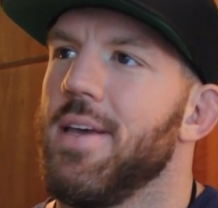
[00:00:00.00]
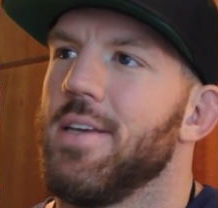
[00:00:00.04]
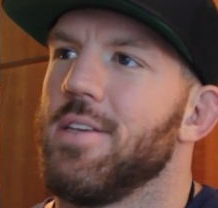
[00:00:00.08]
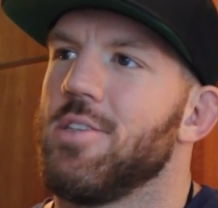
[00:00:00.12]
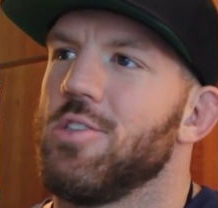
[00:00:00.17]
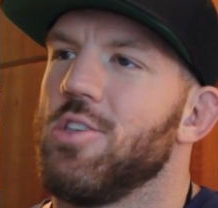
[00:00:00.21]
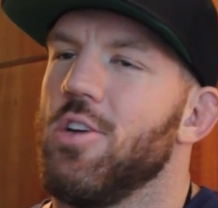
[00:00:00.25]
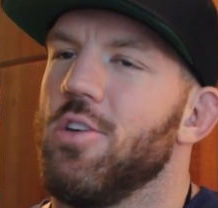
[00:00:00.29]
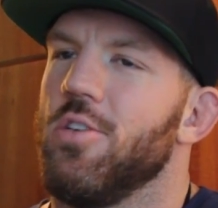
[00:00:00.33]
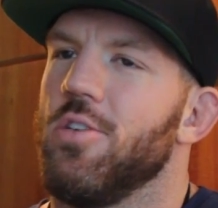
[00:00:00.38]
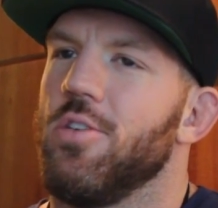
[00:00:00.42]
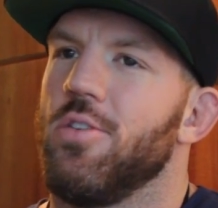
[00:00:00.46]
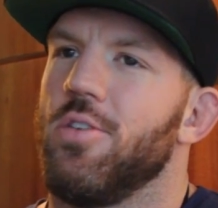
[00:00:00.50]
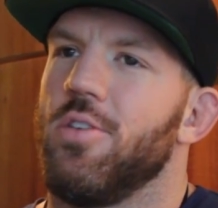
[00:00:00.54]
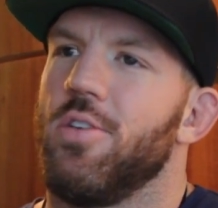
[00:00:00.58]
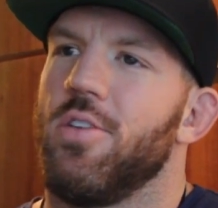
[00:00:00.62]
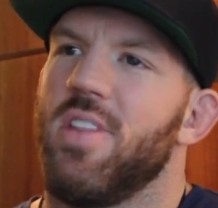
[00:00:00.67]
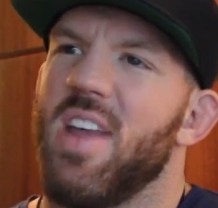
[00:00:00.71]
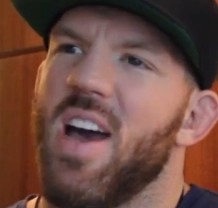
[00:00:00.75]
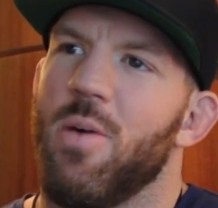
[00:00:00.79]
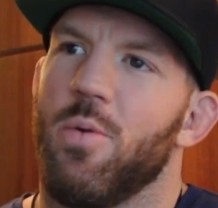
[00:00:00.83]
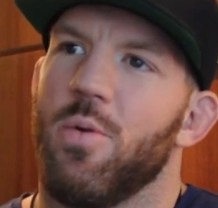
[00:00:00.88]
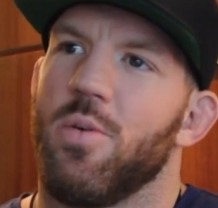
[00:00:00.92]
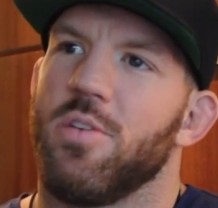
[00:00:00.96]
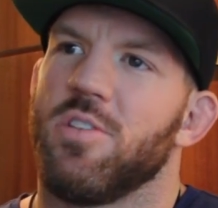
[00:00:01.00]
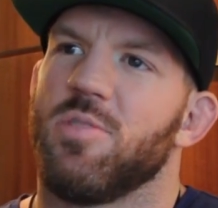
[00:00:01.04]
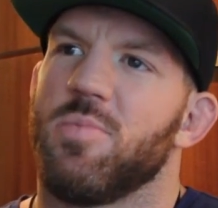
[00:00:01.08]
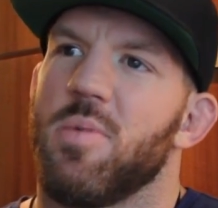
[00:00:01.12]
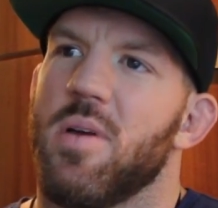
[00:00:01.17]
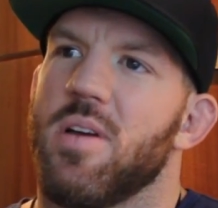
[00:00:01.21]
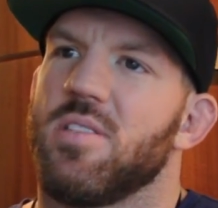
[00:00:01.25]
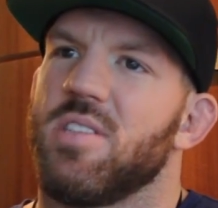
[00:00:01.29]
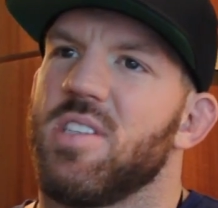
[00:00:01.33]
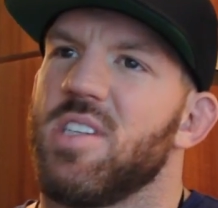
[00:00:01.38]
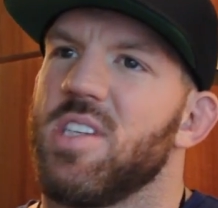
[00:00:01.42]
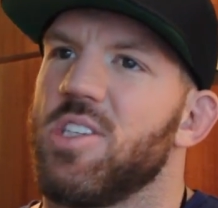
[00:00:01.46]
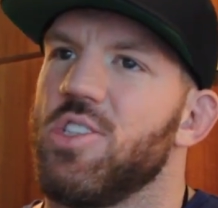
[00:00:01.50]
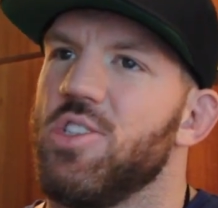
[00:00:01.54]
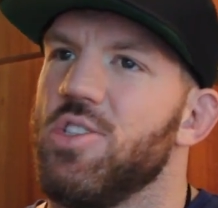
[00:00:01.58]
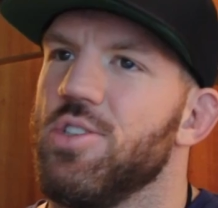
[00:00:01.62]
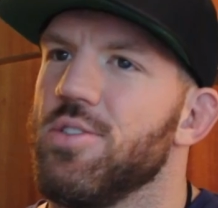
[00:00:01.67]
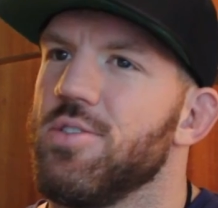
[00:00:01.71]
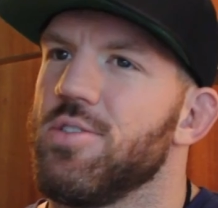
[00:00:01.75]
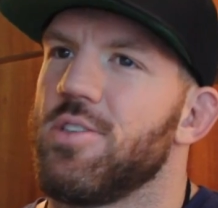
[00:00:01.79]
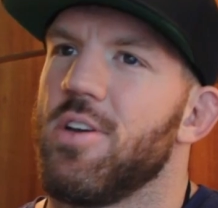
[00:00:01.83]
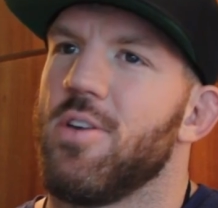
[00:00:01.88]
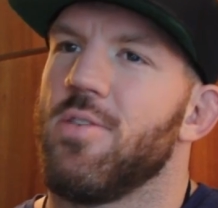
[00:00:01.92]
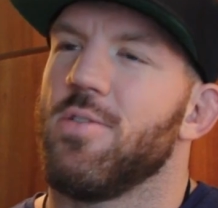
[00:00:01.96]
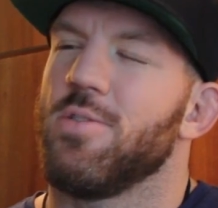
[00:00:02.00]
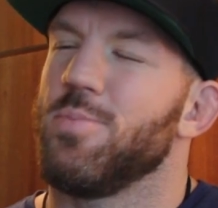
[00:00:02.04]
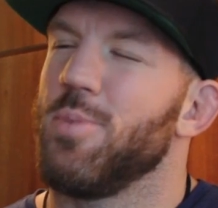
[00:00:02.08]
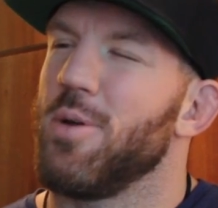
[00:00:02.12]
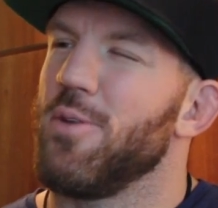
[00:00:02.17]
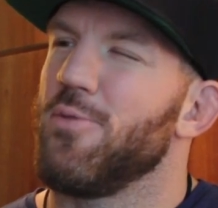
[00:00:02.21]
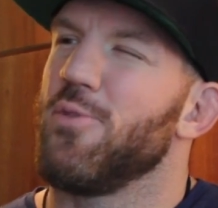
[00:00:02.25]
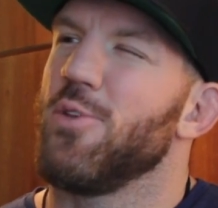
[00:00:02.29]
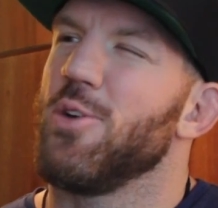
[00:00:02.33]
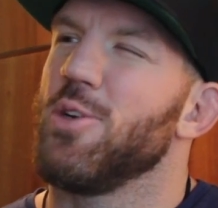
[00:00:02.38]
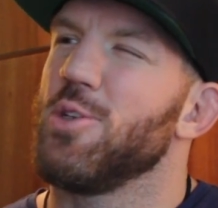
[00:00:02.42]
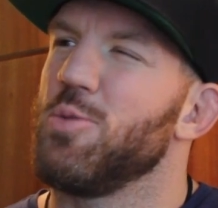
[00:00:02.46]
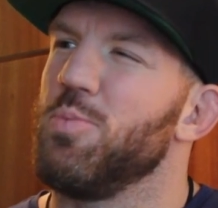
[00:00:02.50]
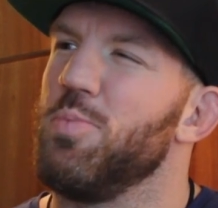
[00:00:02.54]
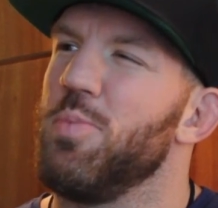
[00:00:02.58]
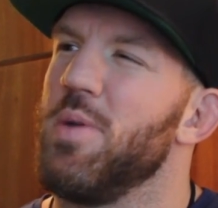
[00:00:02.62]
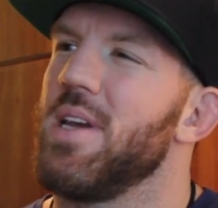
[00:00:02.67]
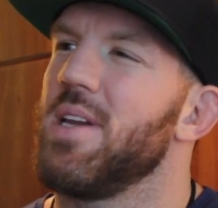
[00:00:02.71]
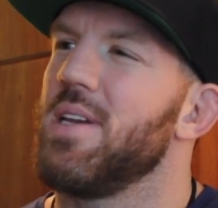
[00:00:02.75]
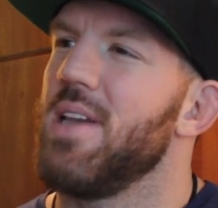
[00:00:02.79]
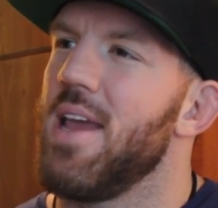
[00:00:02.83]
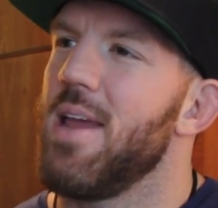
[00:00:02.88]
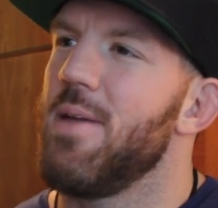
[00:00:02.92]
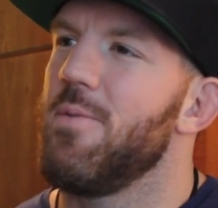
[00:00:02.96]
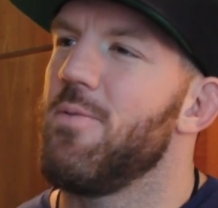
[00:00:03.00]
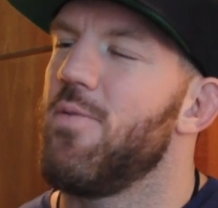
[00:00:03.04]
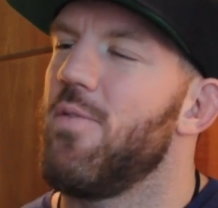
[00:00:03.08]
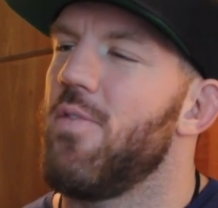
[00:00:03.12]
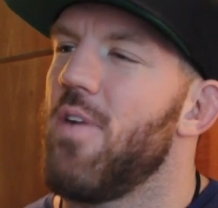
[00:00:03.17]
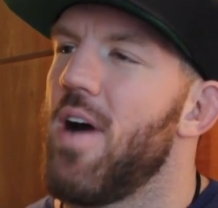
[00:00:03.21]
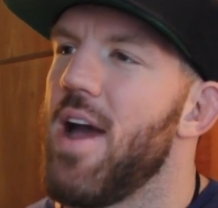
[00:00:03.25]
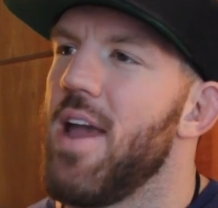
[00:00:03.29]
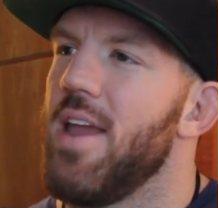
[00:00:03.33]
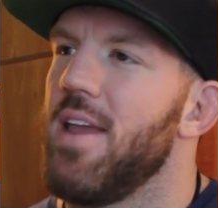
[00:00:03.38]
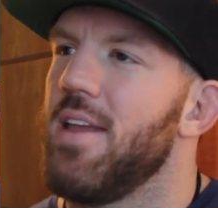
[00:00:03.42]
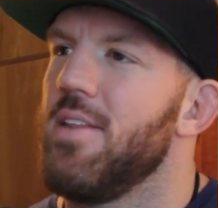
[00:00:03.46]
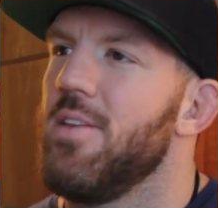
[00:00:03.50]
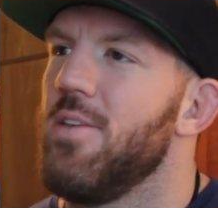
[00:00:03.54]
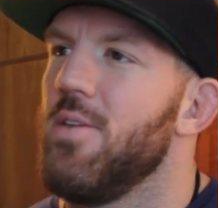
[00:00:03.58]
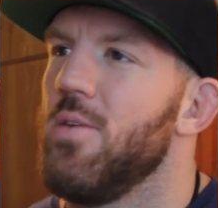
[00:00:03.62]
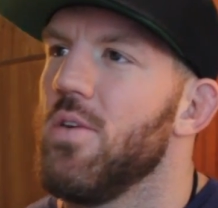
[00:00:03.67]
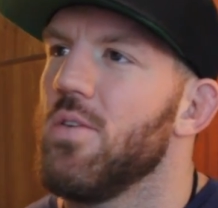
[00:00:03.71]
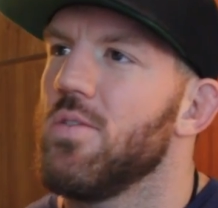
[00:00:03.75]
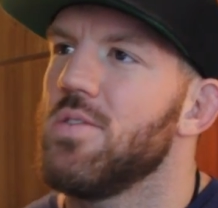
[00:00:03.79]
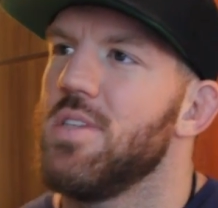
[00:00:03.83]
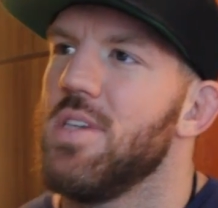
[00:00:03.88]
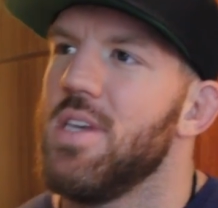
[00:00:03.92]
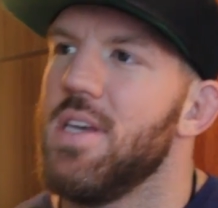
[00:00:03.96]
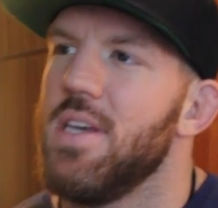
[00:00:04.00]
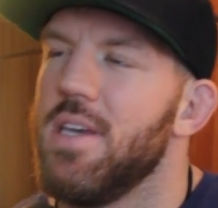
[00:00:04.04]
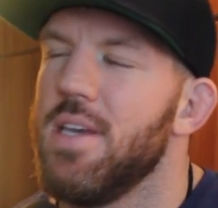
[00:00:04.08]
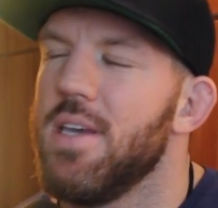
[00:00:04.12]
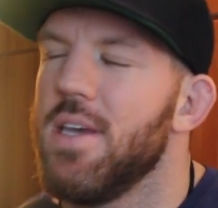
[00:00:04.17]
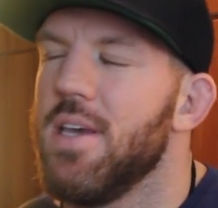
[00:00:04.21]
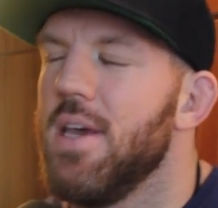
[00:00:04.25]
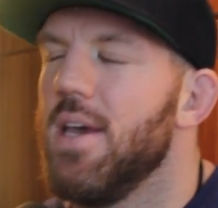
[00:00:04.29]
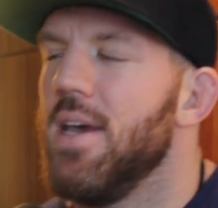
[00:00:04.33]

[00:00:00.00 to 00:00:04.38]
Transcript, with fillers: So, and that one was about six years ago. It was my first big name fight in the UFC.